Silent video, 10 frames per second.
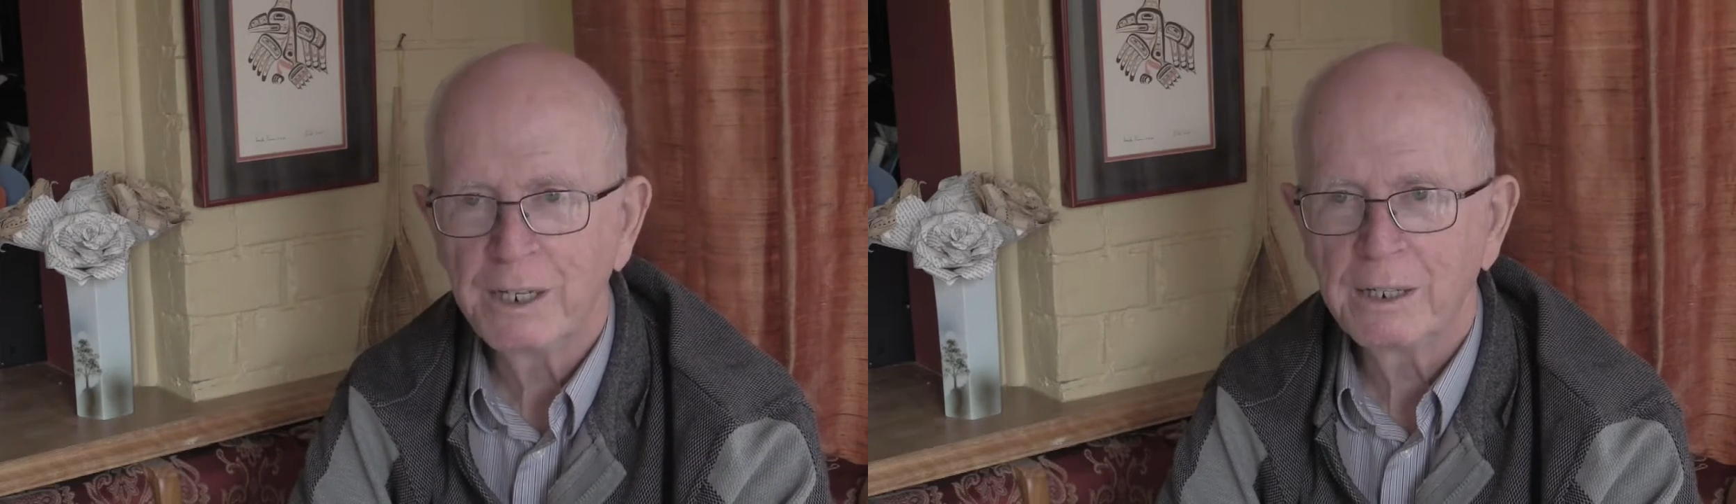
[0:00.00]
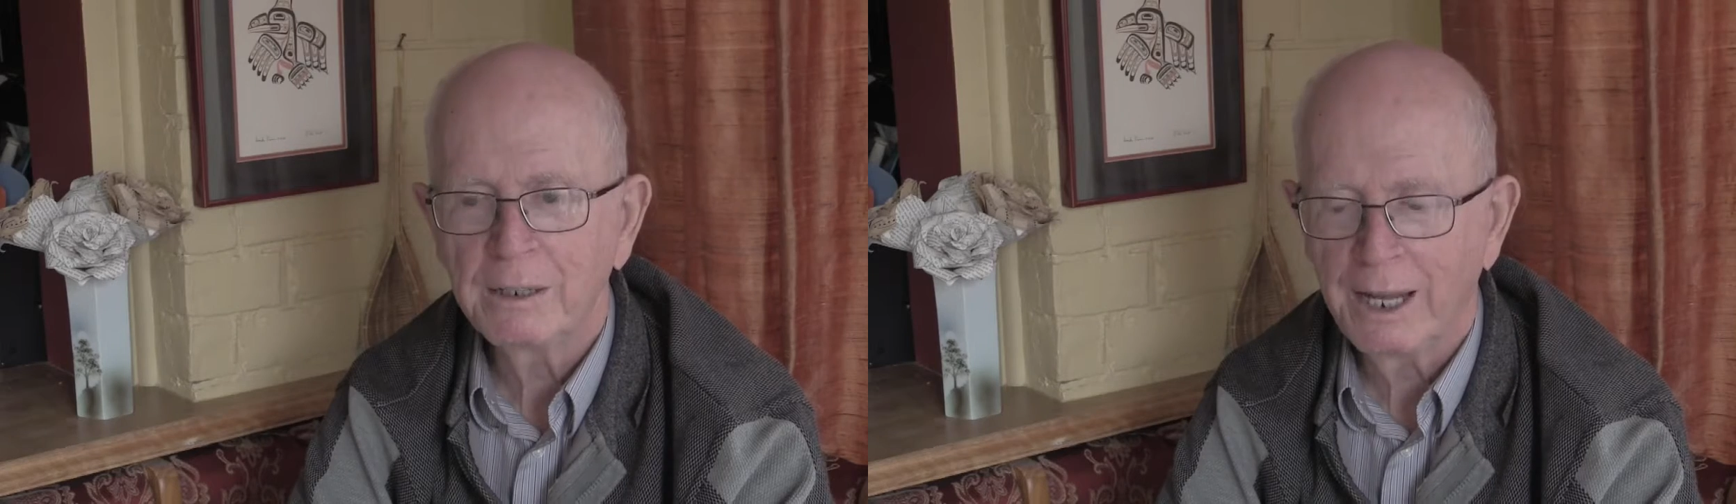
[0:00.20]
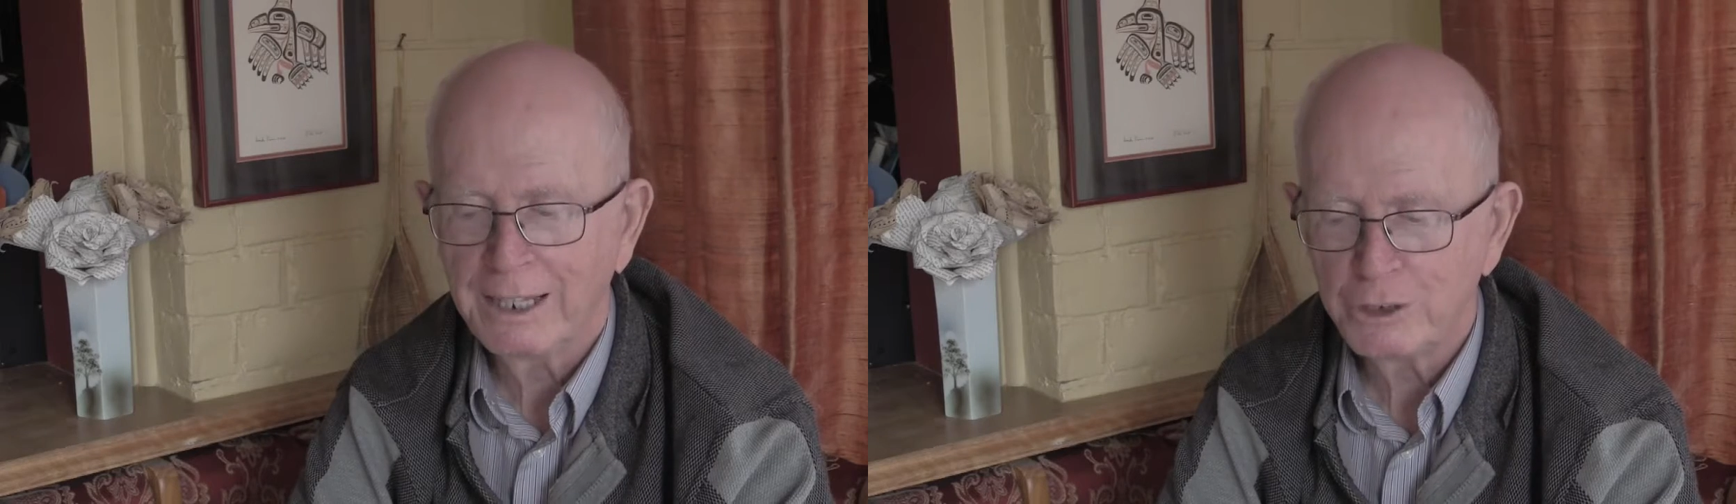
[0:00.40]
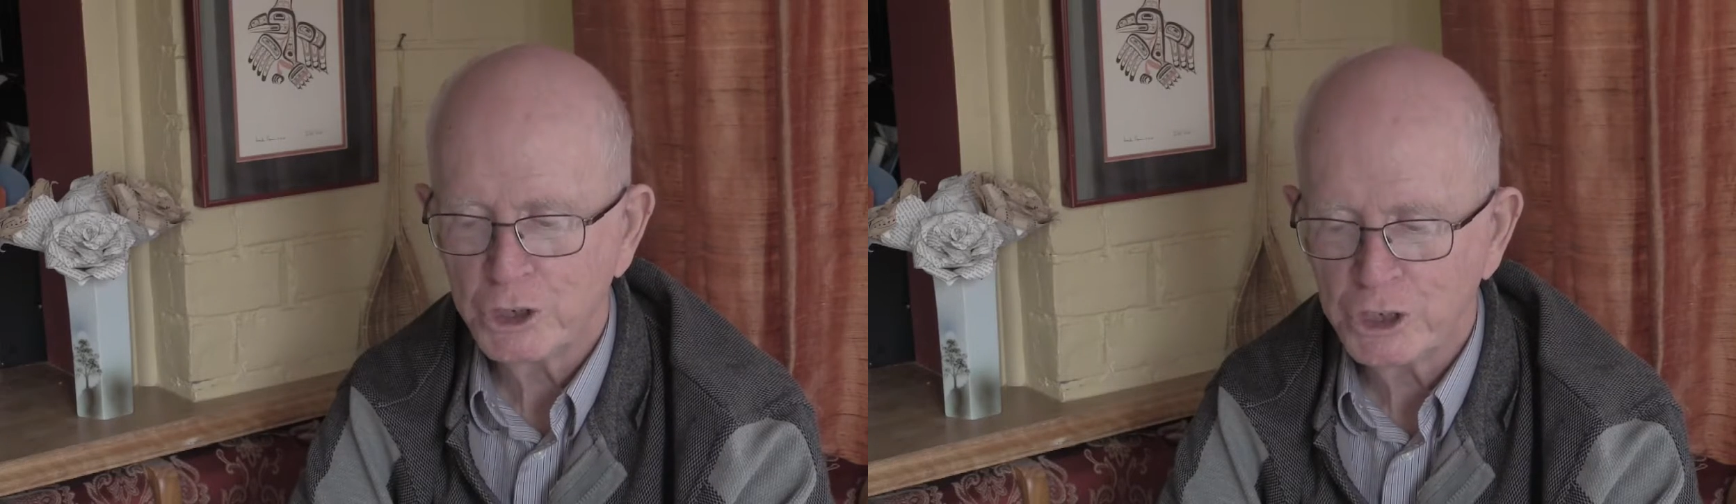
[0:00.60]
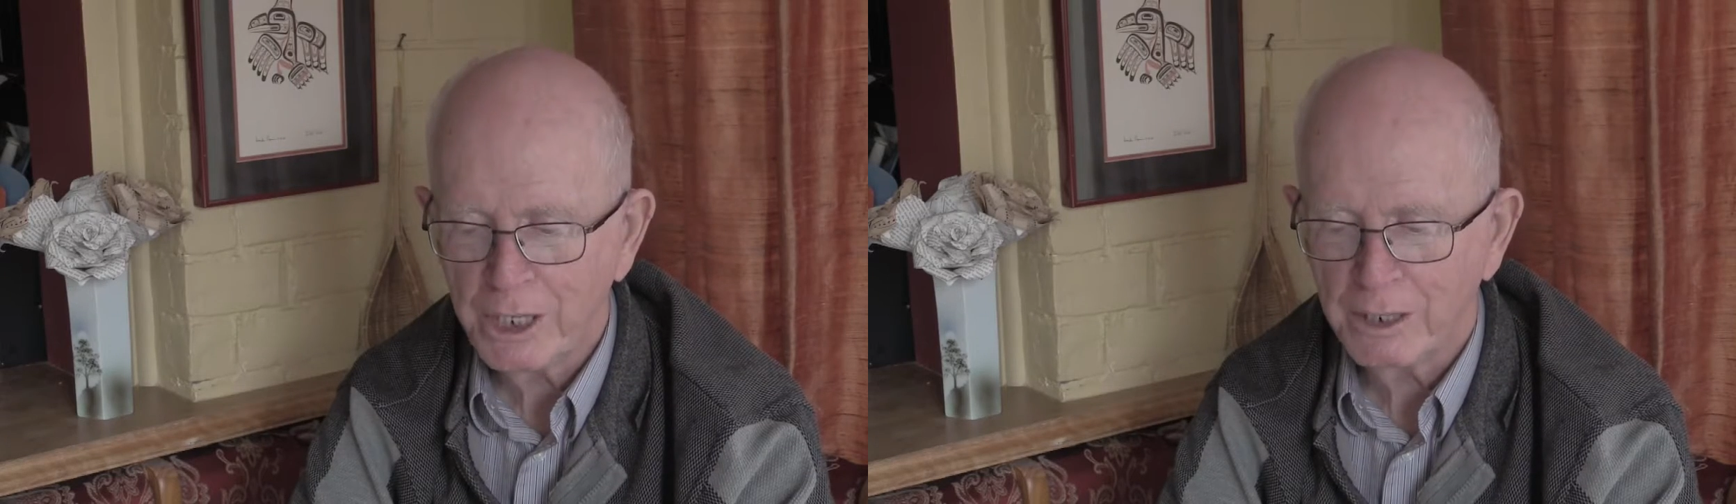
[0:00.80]
and
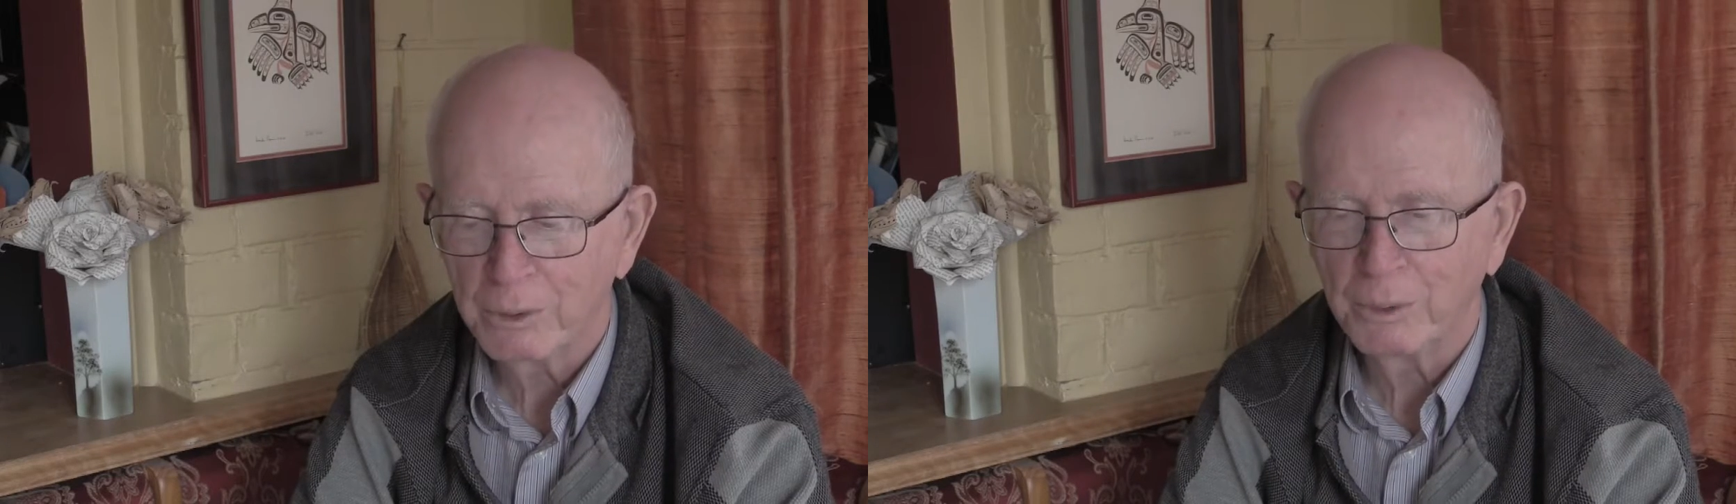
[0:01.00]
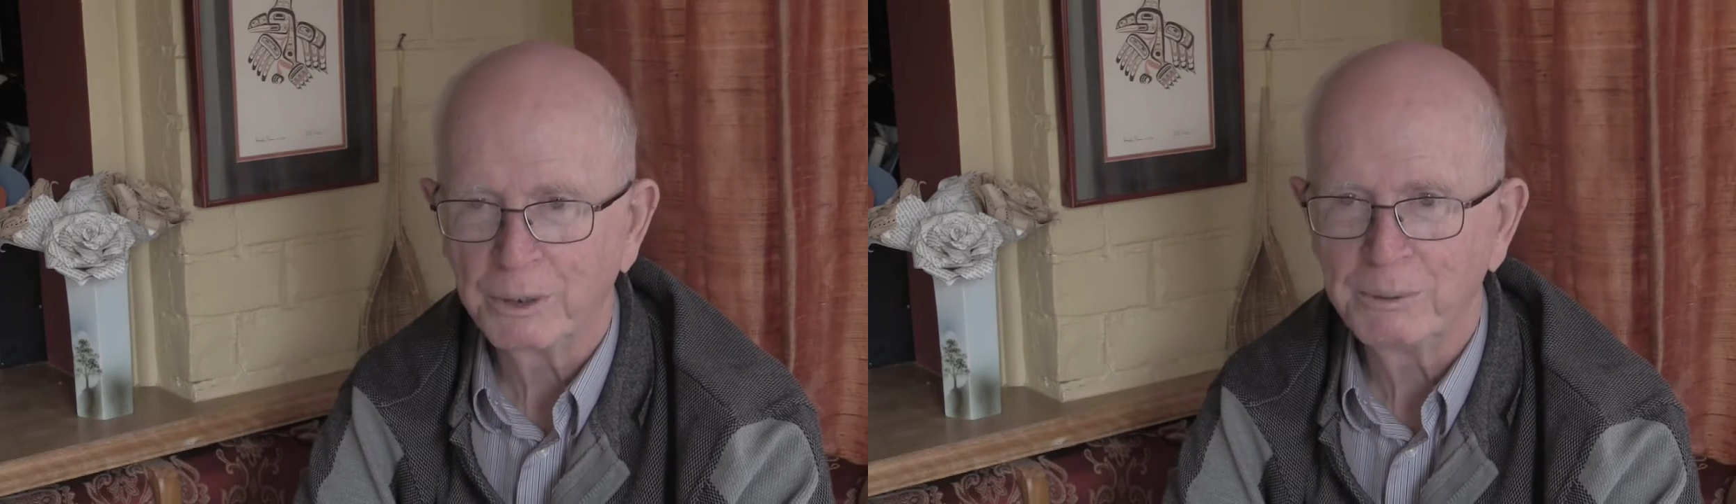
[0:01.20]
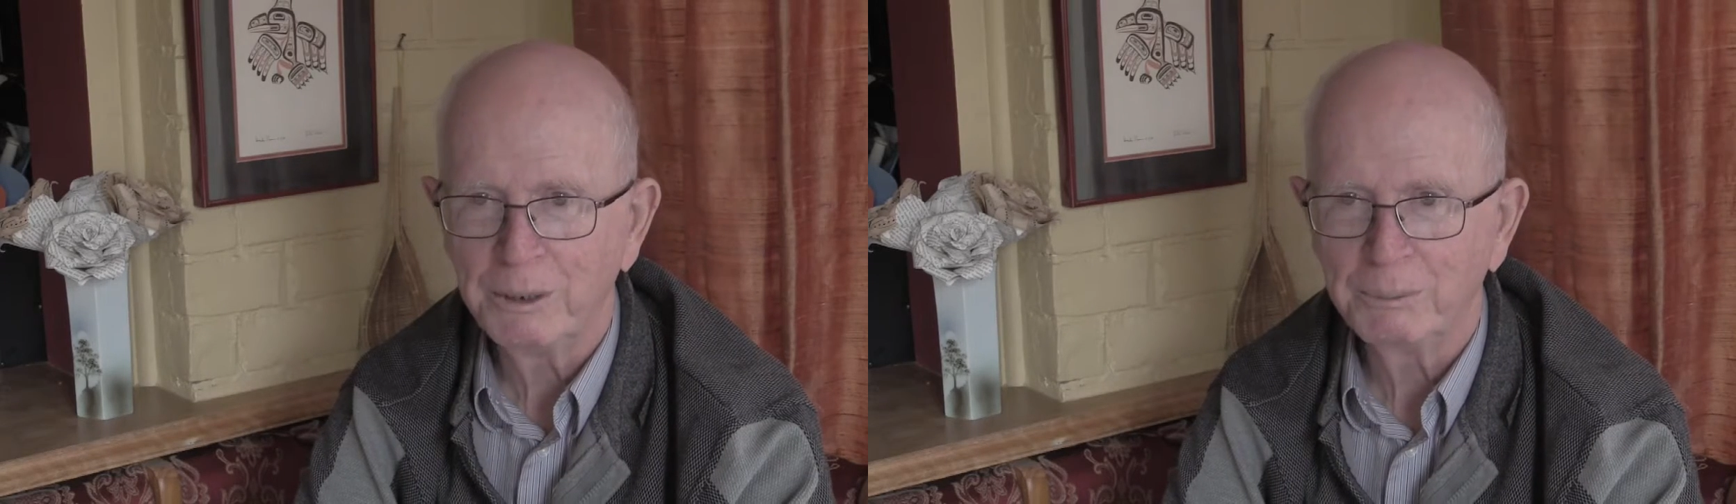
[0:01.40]
share with people.